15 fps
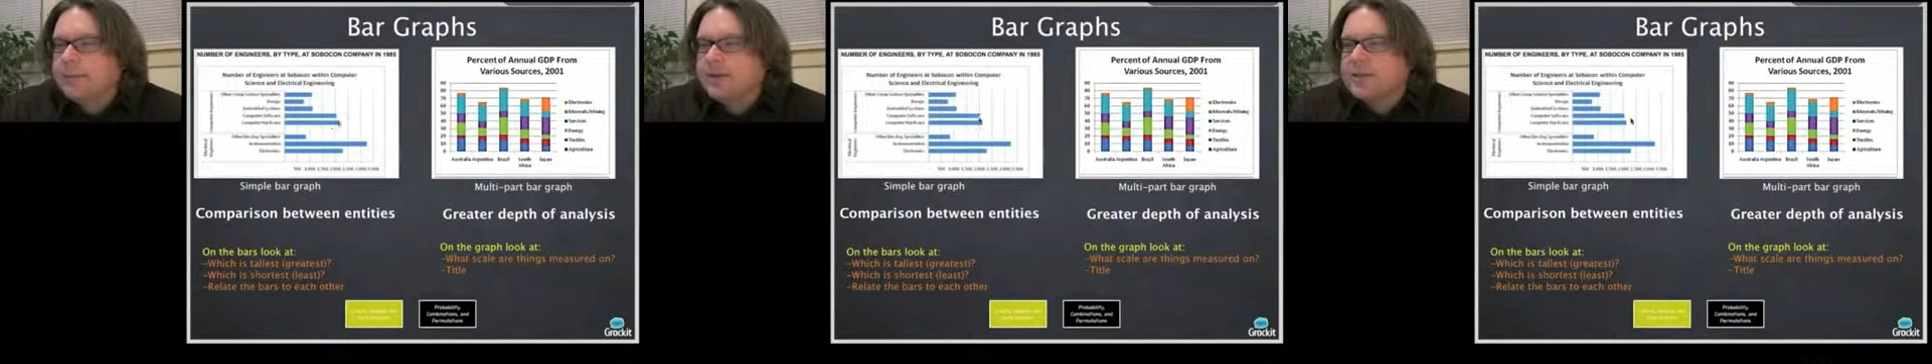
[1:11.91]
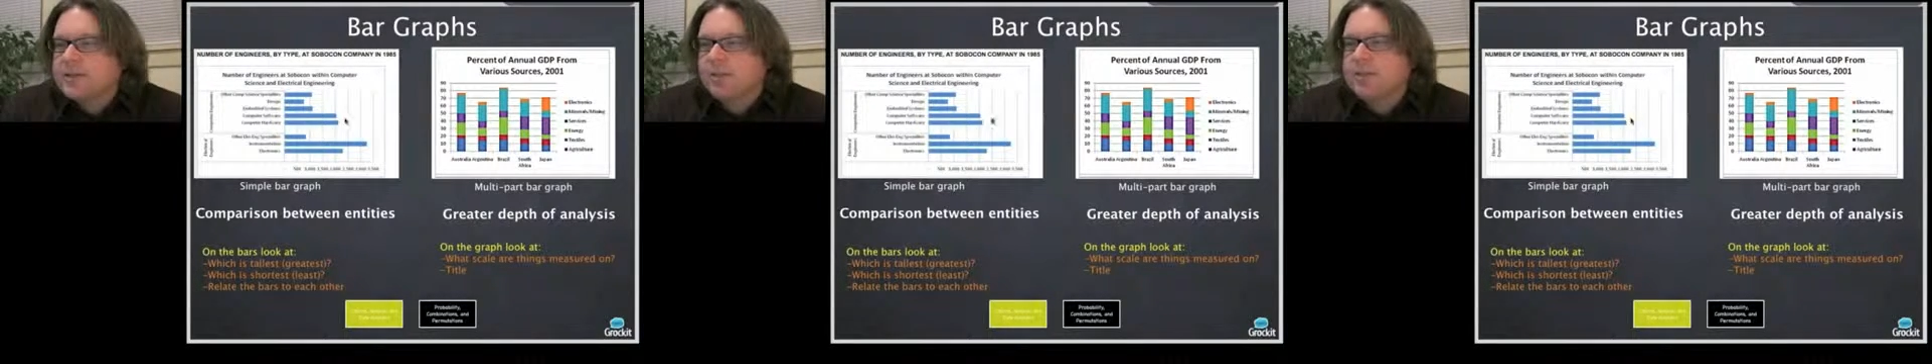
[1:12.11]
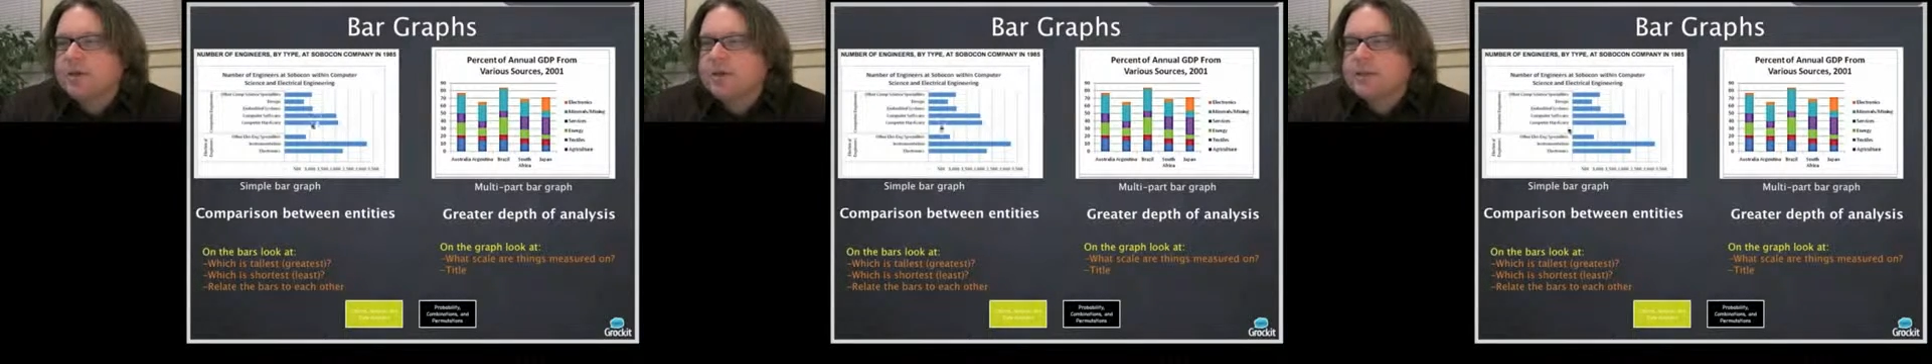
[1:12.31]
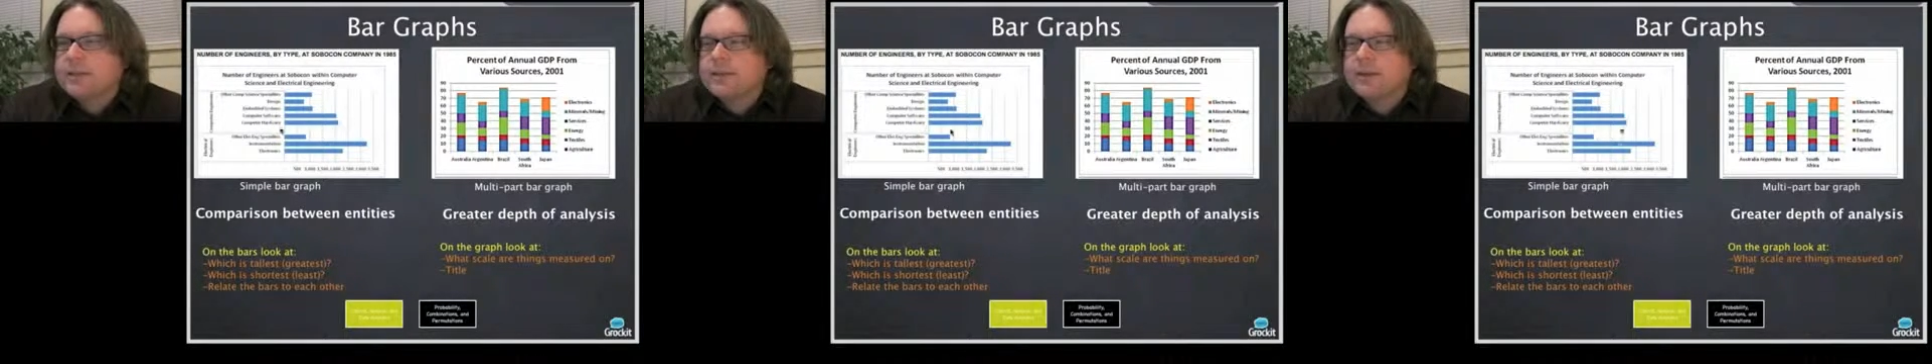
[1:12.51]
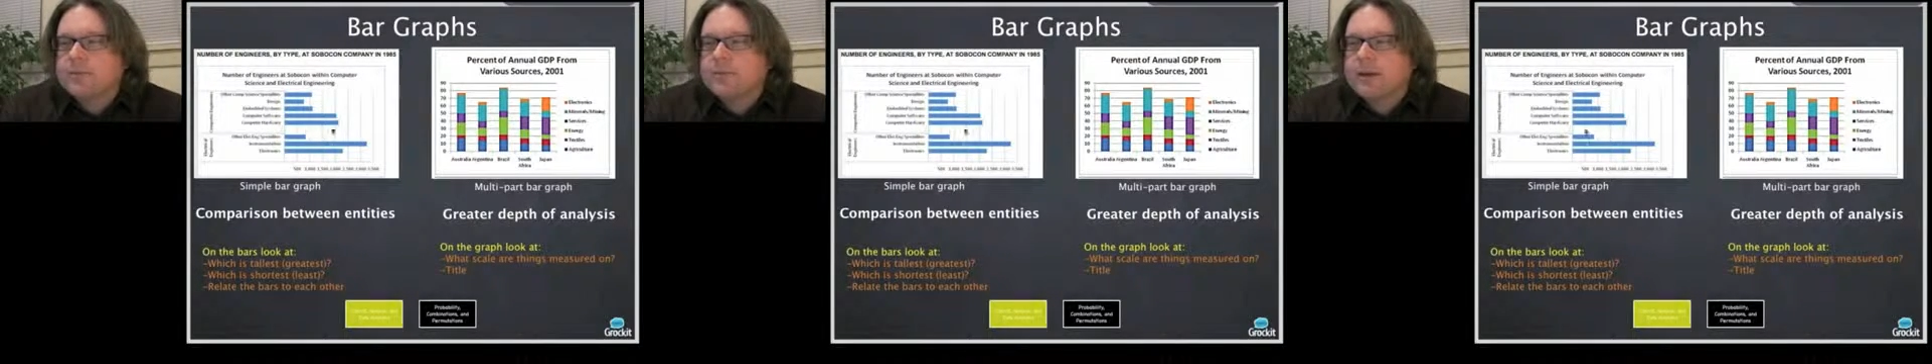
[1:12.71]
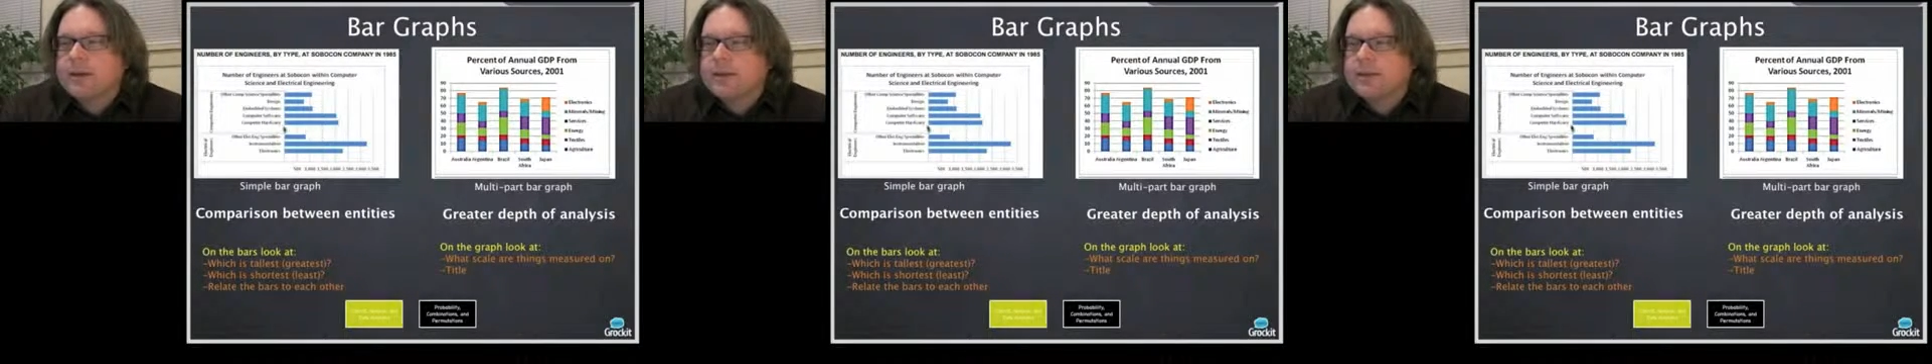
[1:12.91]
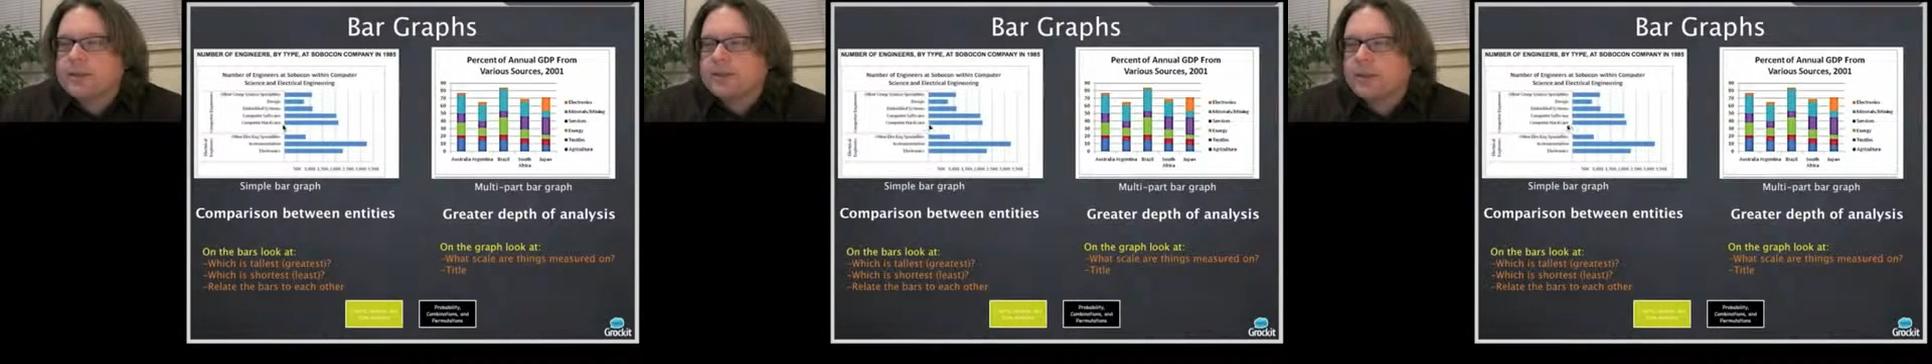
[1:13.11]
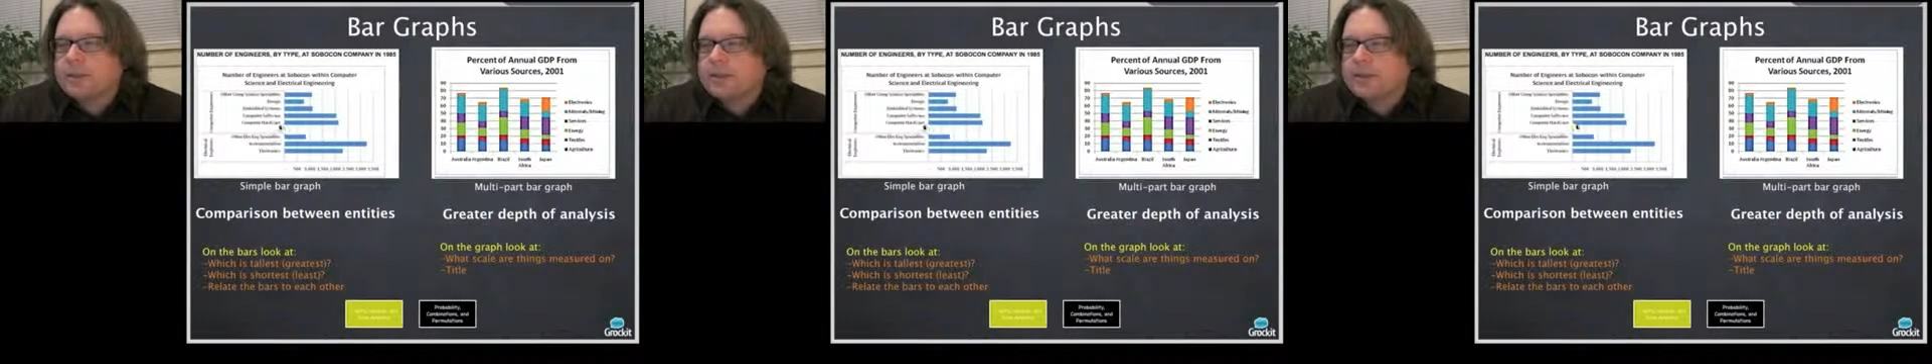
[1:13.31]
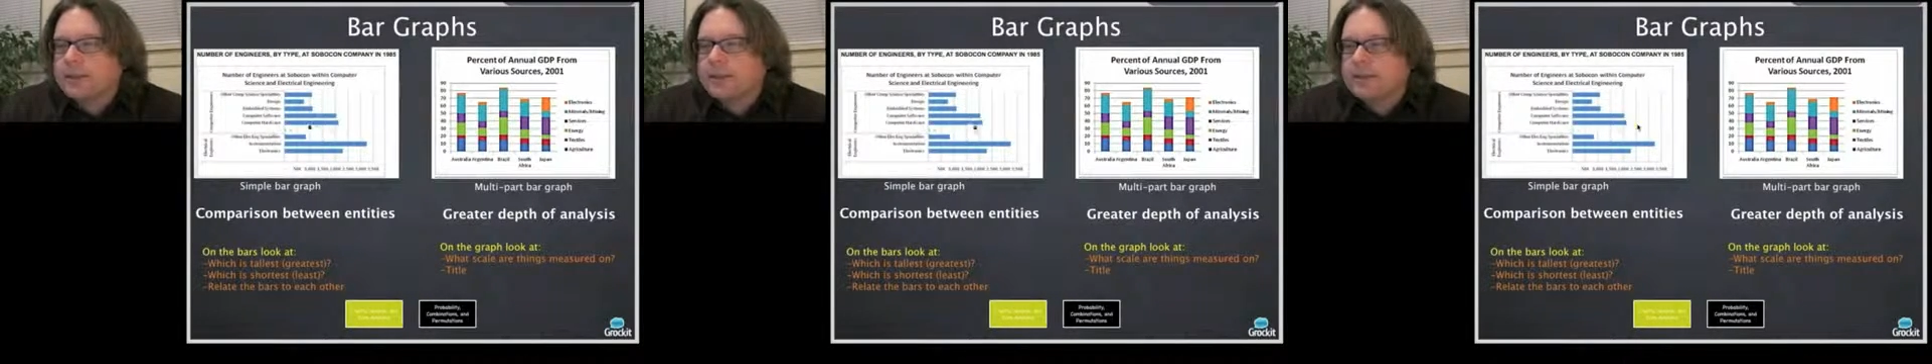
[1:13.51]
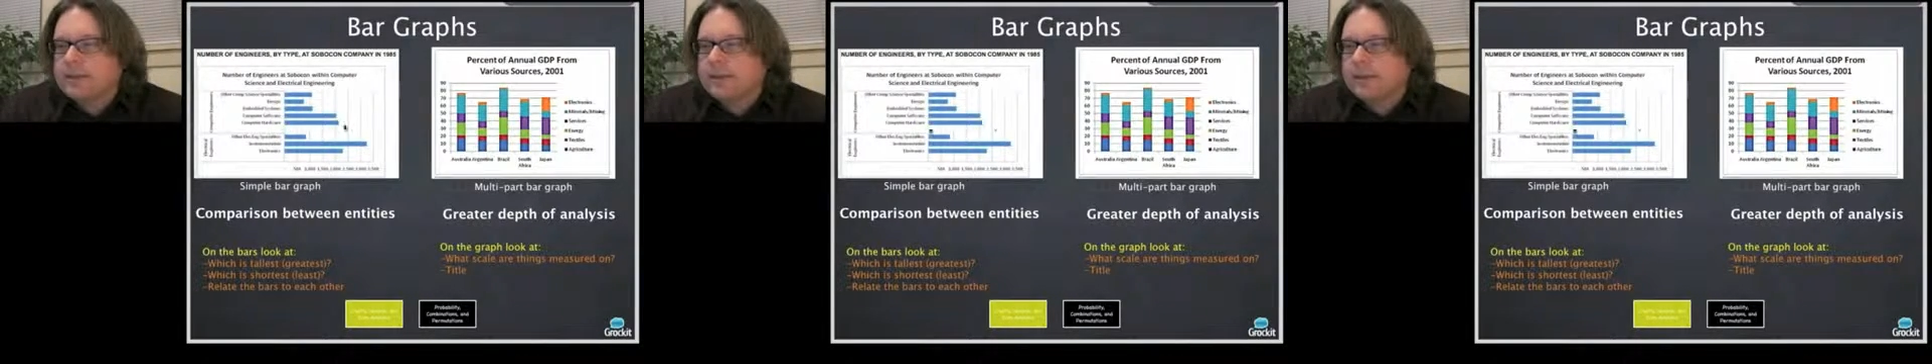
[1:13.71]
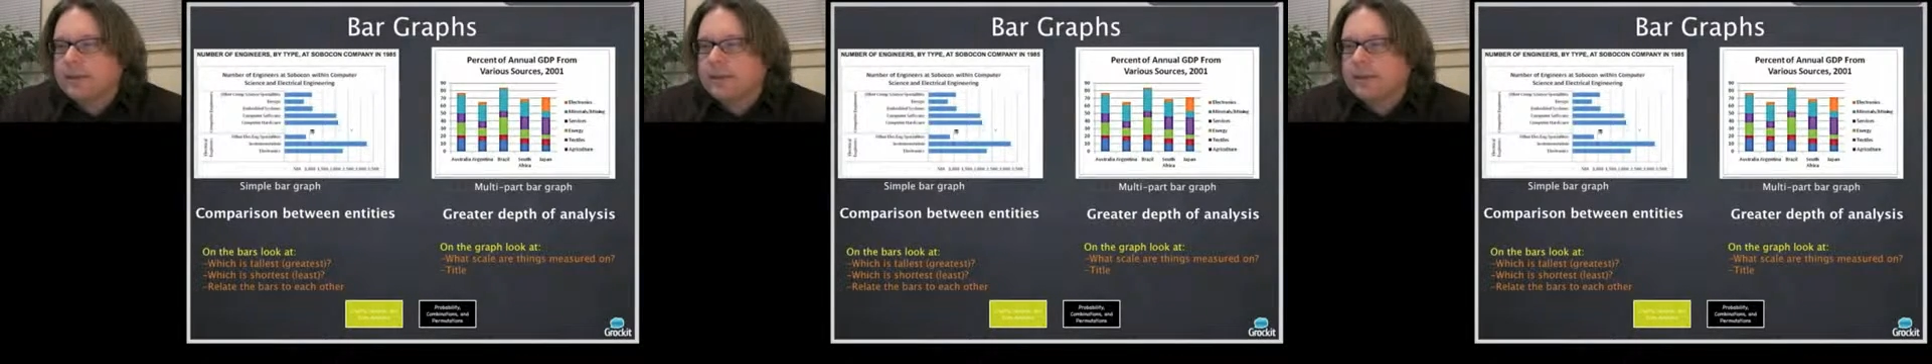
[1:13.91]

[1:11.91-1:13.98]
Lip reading: so one single bar just represents